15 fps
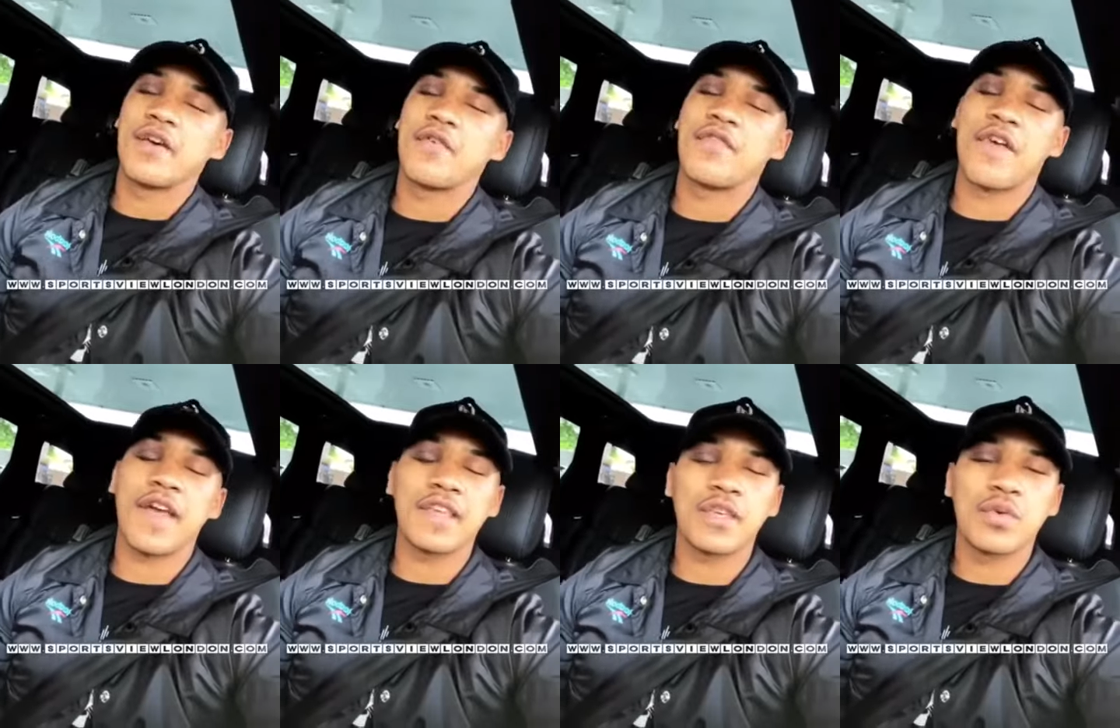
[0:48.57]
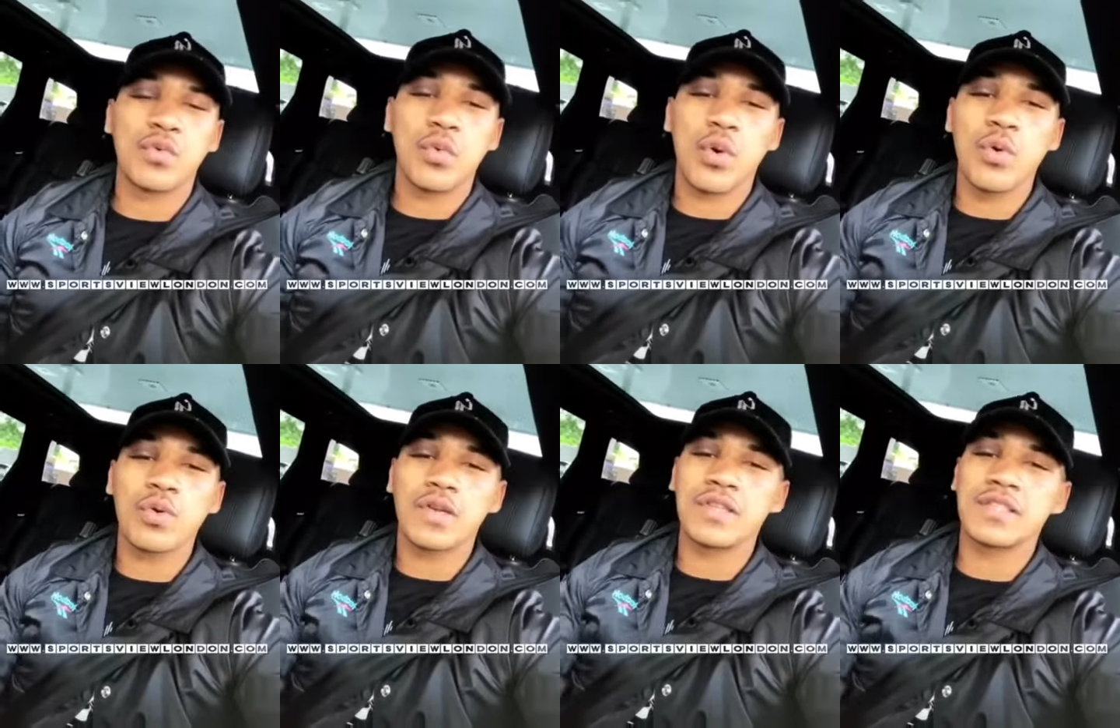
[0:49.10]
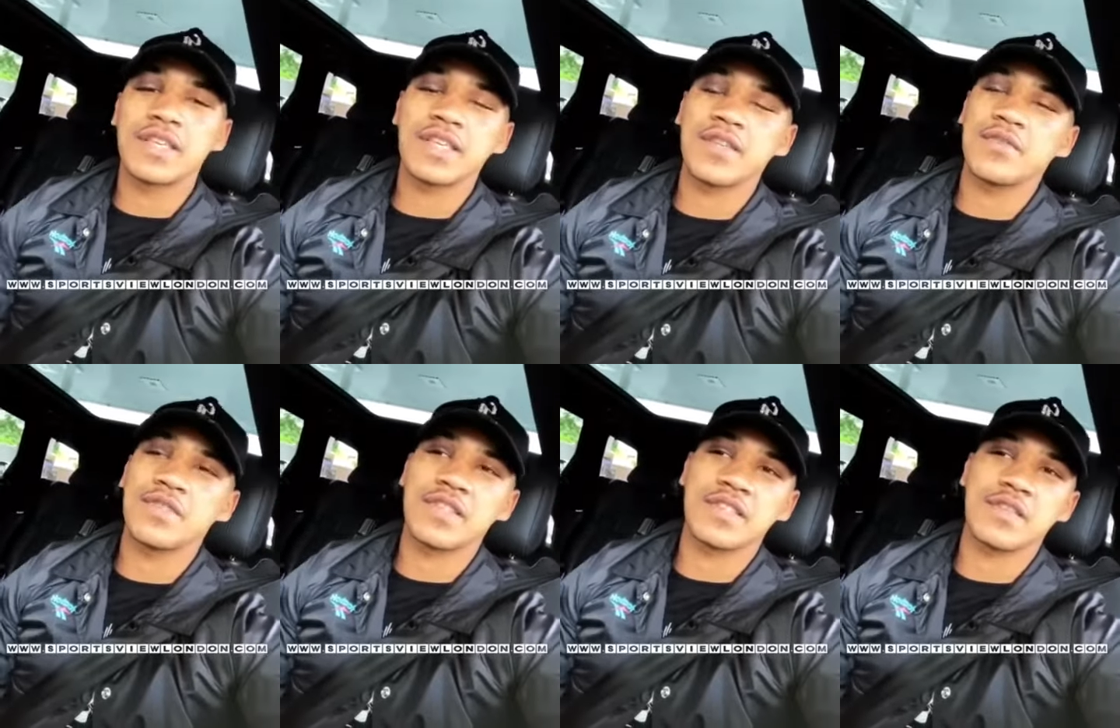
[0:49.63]
Thank you all, continue
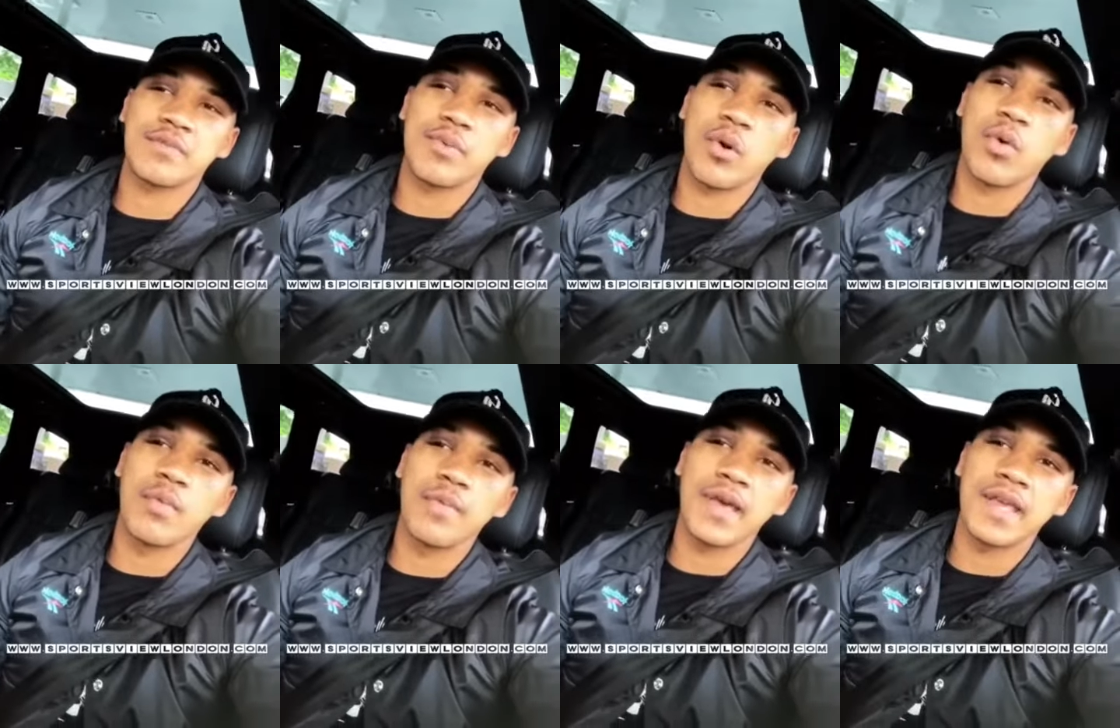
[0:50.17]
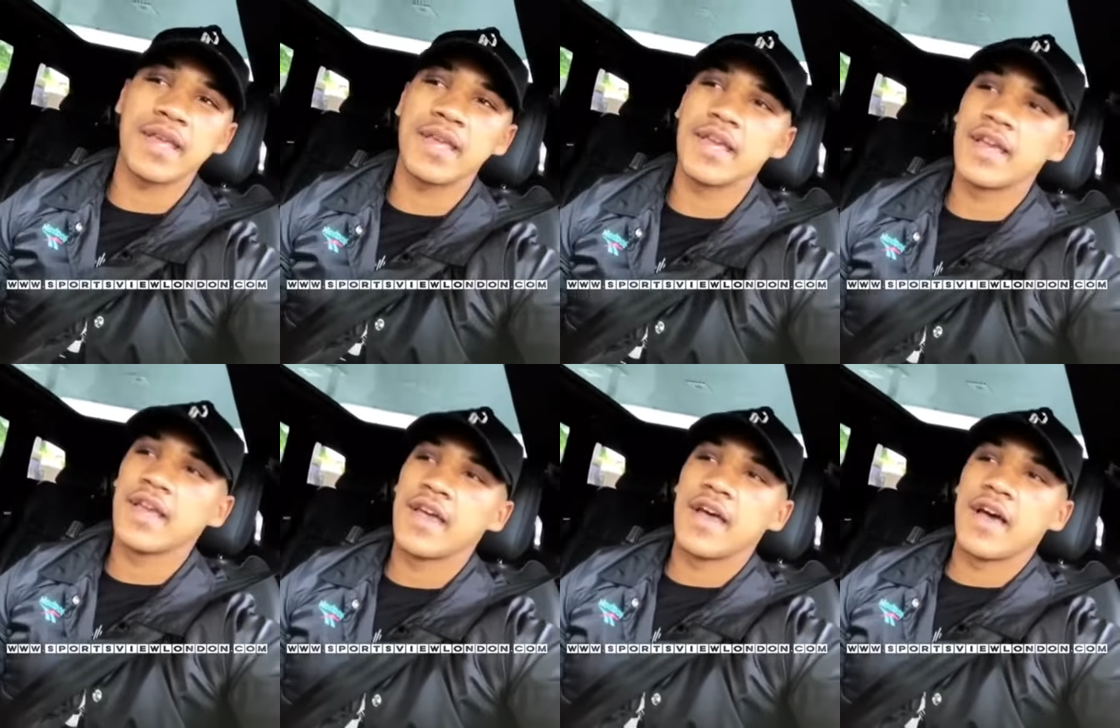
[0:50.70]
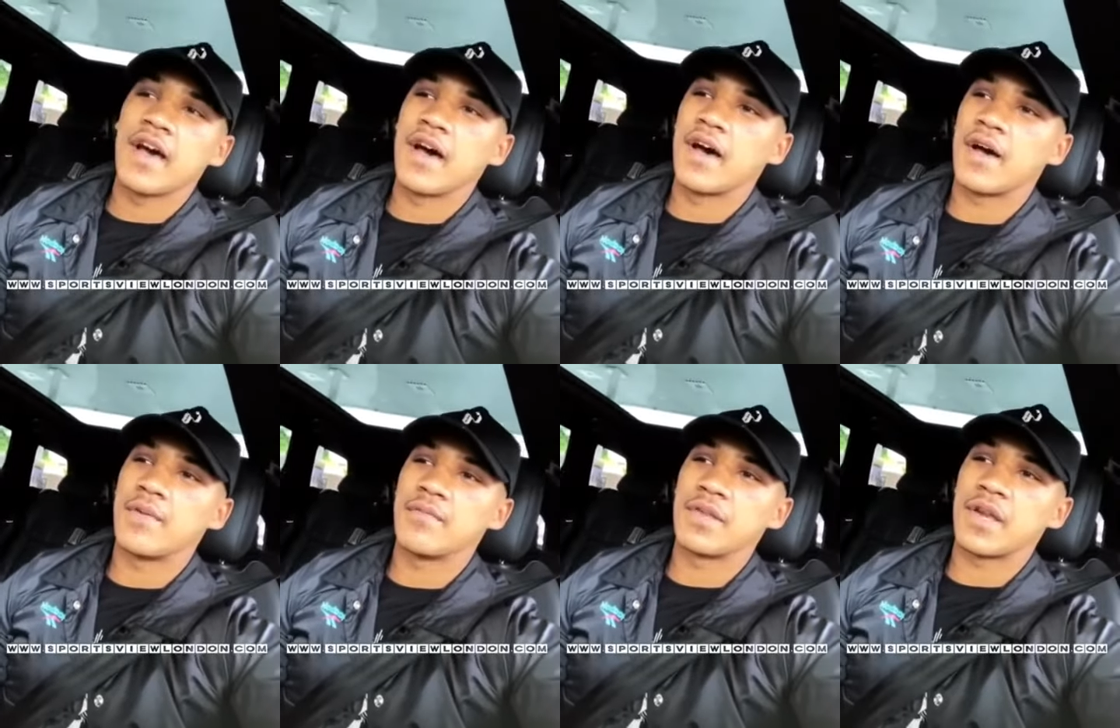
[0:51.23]
to support me.
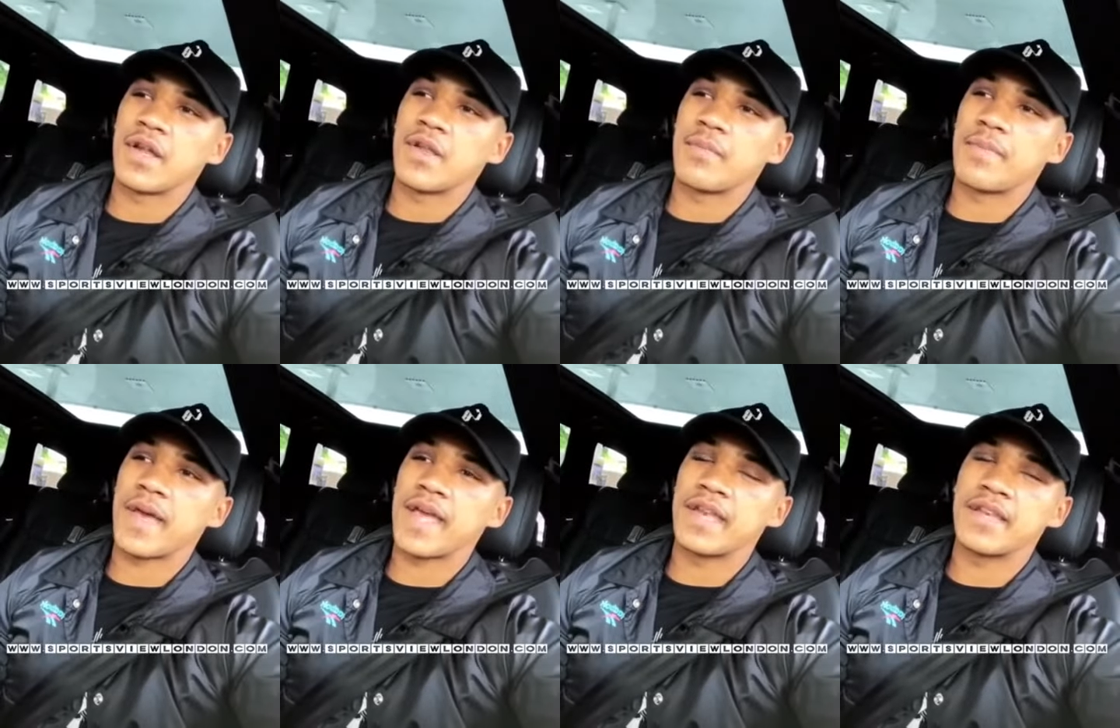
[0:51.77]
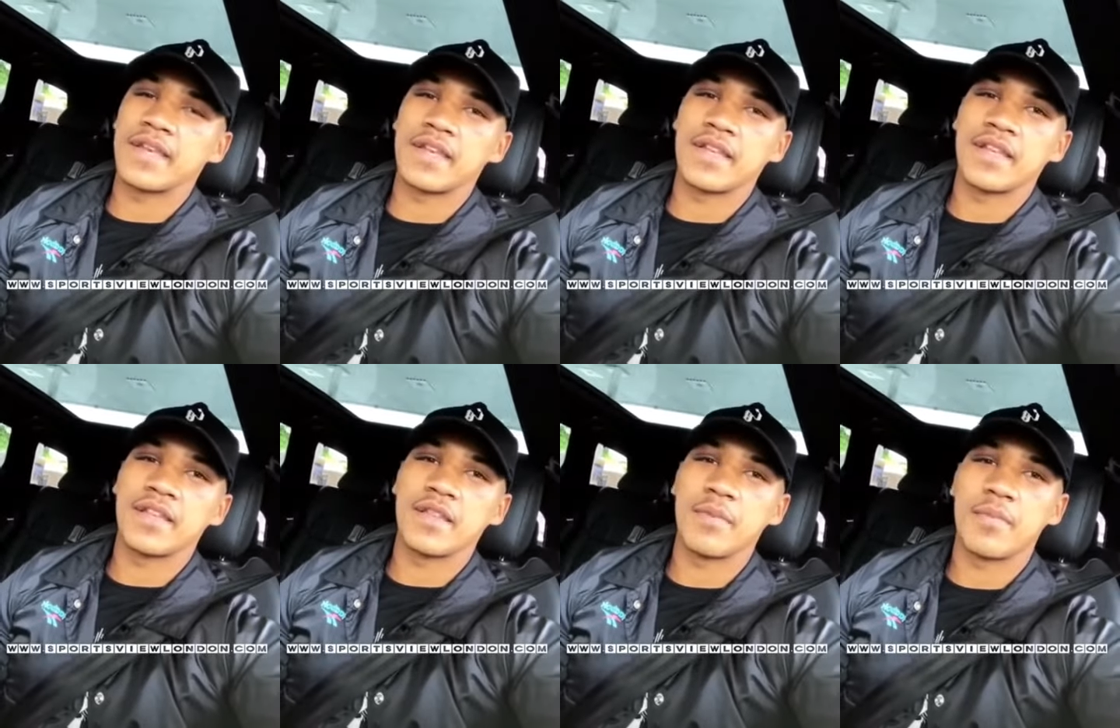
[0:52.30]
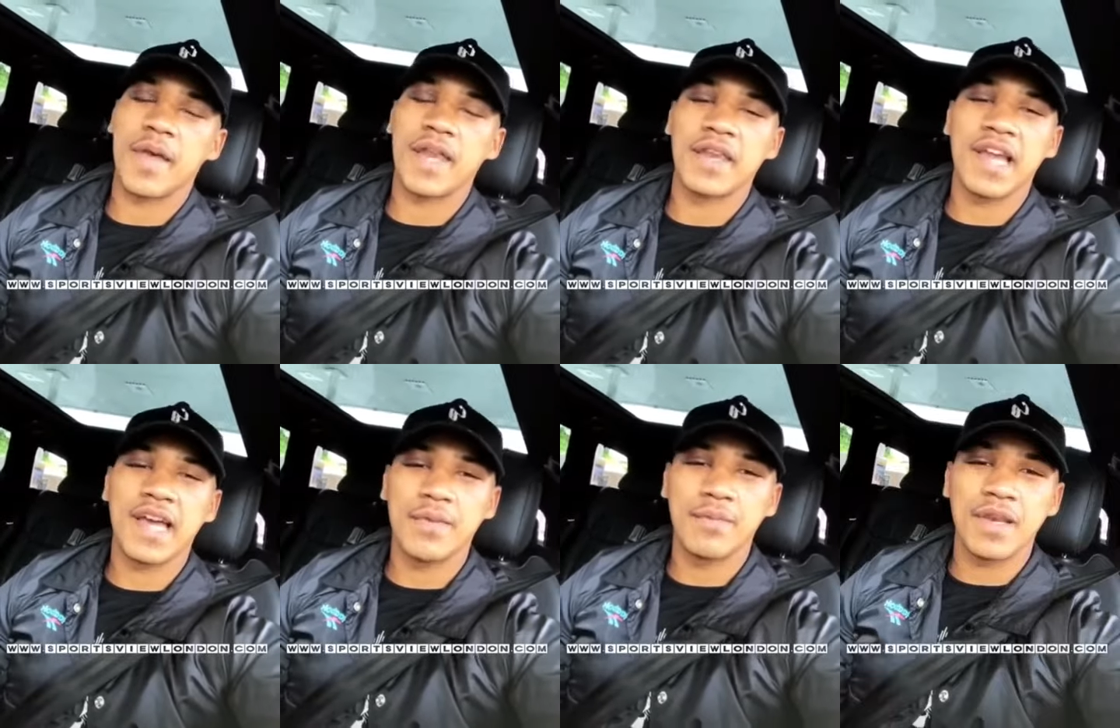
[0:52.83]
Um, you know, the Ben, the Ben
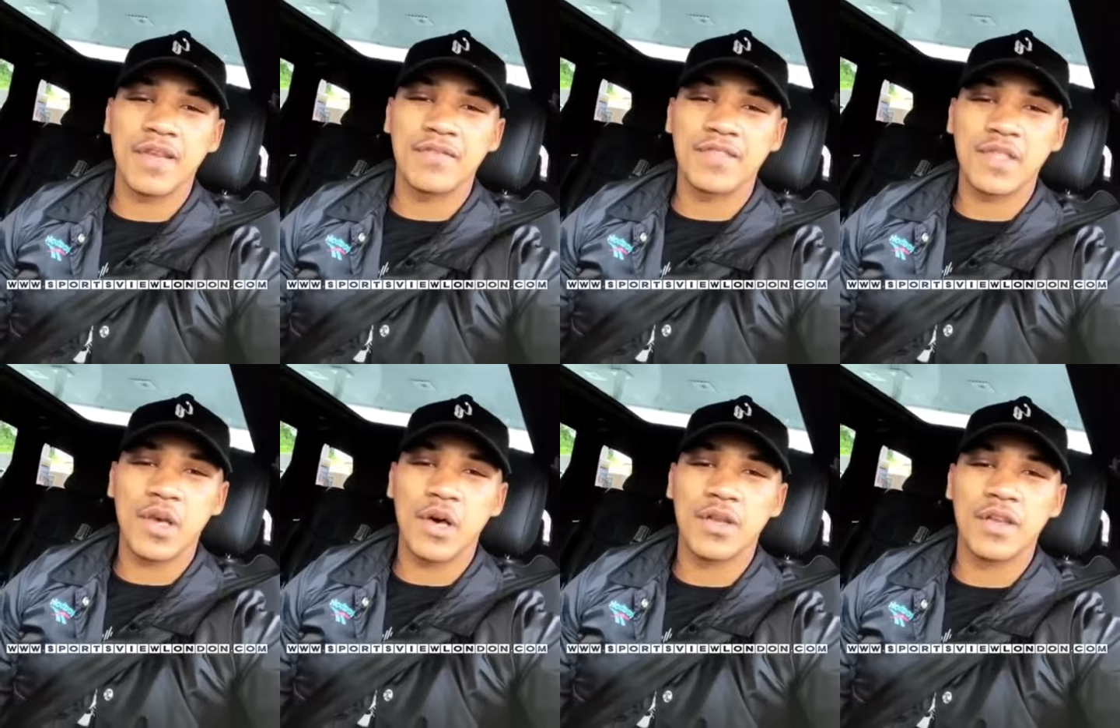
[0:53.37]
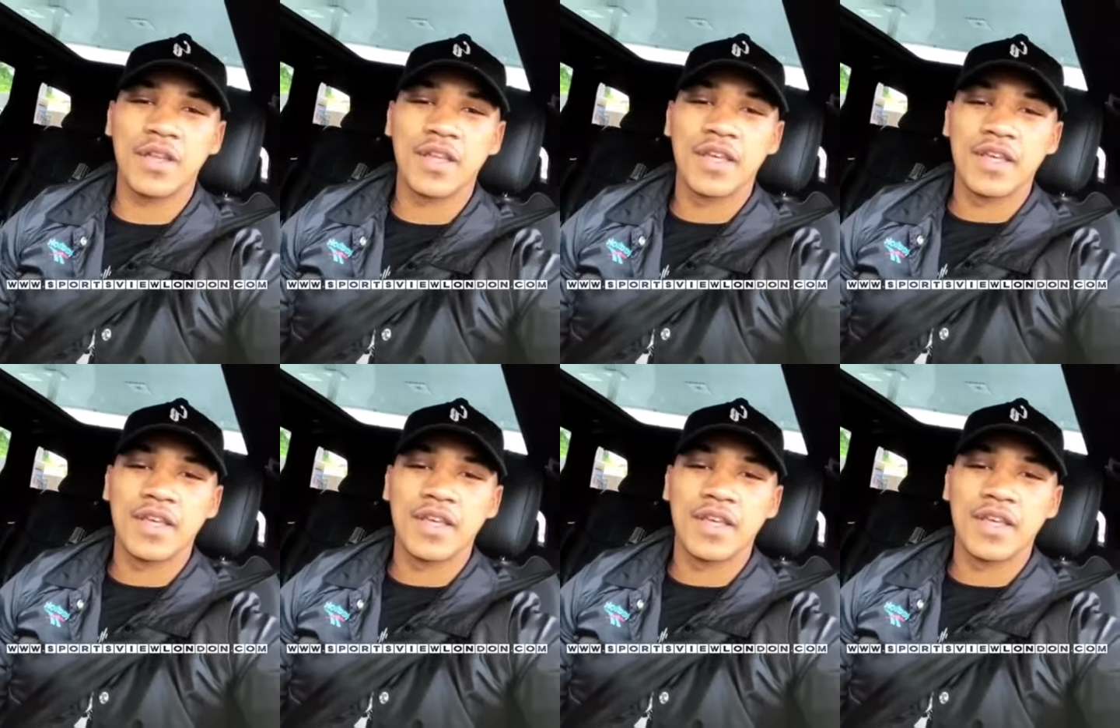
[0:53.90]
name lives on.